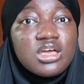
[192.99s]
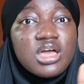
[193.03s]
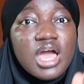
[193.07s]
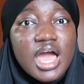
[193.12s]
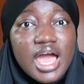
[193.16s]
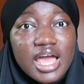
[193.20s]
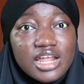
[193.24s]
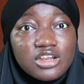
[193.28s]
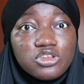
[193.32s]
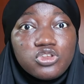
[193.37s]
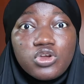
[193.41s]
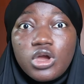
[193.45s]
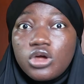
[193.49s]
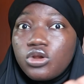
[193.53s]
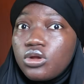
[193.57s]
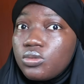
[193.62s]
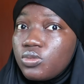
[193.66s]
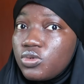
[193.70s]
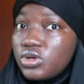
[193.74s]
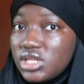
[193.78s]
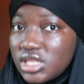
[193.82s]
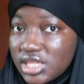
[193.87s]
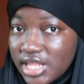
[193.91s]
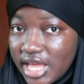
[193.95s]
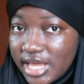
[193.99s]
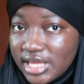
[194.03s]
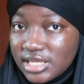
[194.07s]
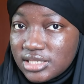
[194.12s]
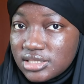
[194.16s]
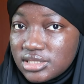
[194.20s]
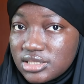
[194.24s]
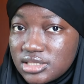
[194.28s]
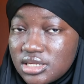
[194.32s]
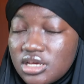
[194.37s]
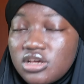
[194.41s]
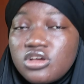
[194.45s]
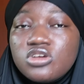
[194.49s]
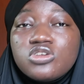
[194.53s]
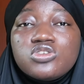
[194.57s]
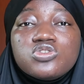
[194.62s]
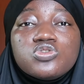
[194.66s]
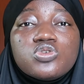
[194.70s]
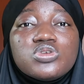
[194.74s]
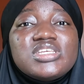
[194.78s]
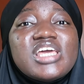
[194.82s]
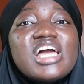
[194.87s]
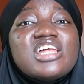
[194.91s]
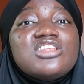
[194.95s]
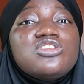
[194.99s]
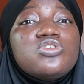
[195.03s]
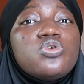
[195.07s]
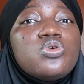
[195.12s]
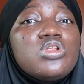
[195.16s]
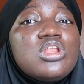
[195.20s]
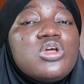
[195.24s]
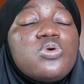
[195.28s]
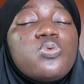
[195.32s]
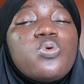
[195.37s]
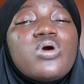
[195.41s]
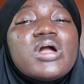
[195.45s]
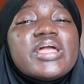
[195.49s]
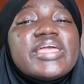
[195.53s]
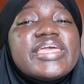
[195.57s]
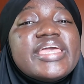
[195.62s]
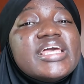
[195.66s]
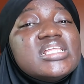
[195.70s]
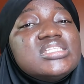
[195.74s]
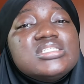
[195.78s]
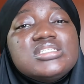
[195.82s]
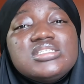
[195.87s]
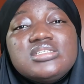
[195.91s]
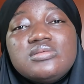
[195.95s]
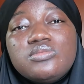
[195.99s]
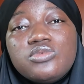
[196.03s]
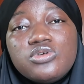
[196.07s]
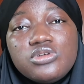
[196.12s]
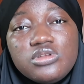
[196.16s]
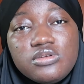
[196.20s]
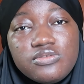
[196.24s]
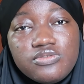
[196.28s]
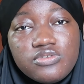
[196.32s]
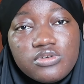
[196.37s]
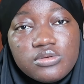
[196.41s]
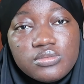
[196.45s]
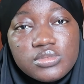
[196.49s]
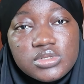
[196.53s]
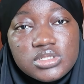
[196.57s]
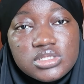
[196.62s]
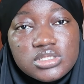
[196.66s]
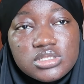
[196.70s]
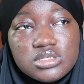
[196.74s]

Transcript: And you are not monetized, so they are the only one getting the money from it.